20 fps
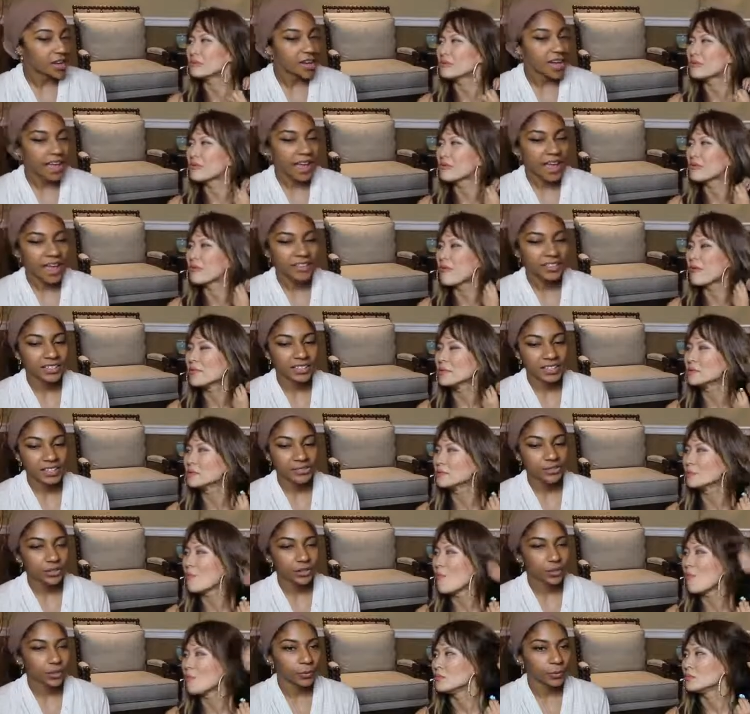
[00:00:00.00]
Speaker 1: and
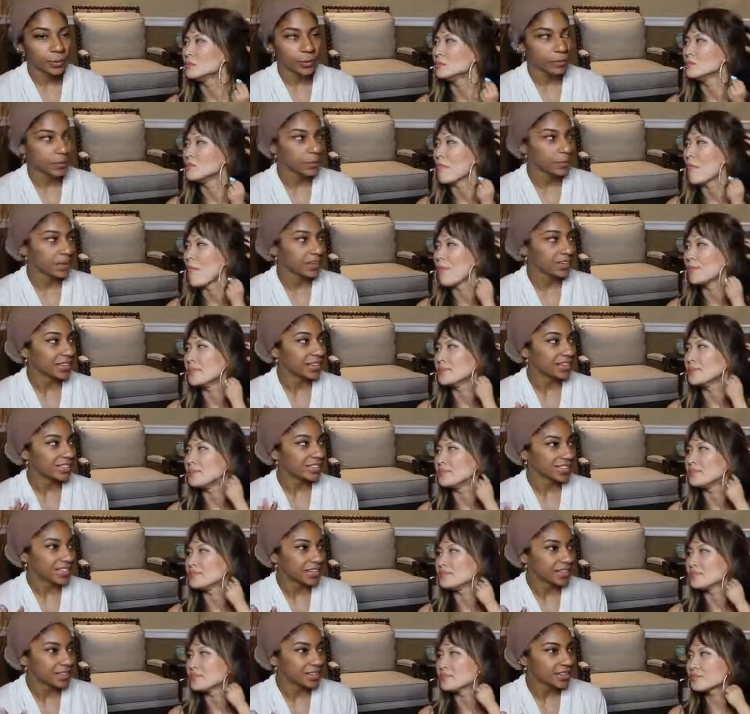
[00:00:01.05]
even though people might not
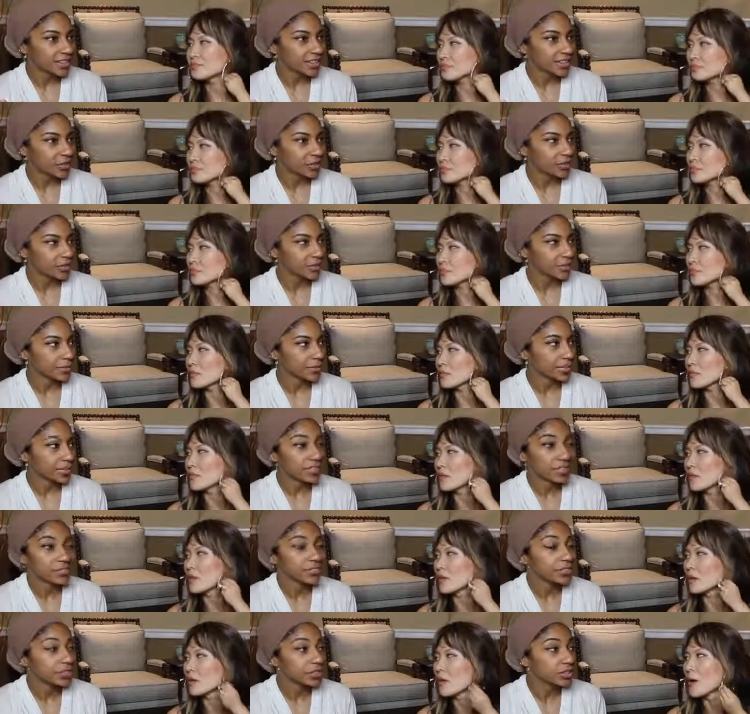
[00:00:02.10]
say anything or they might not
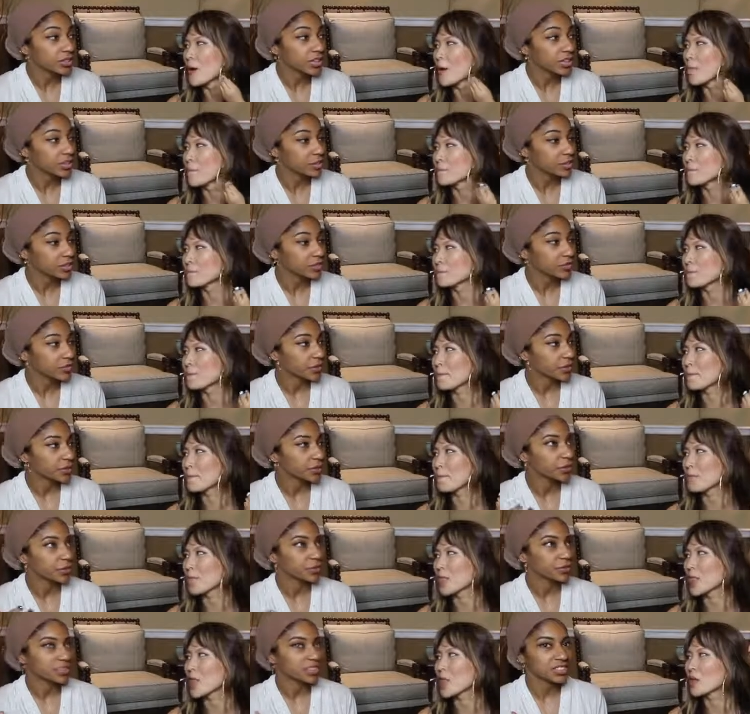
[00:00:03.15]
even look at you different
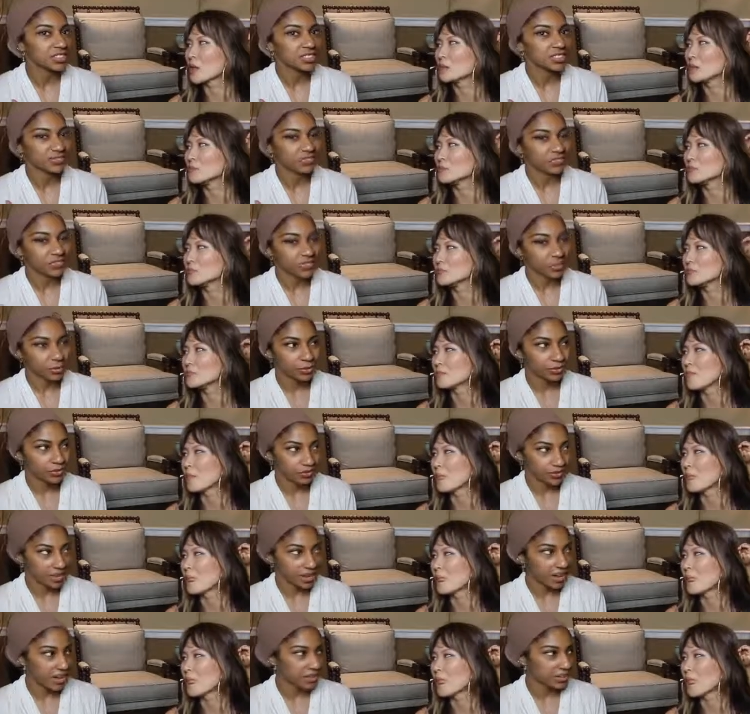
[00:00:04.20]
but you can just feel the
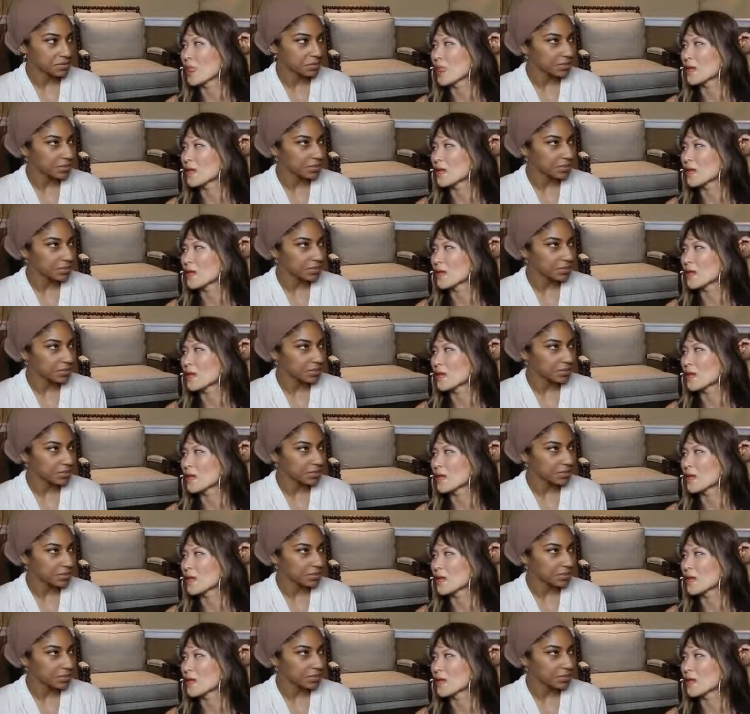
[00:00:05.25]
vibe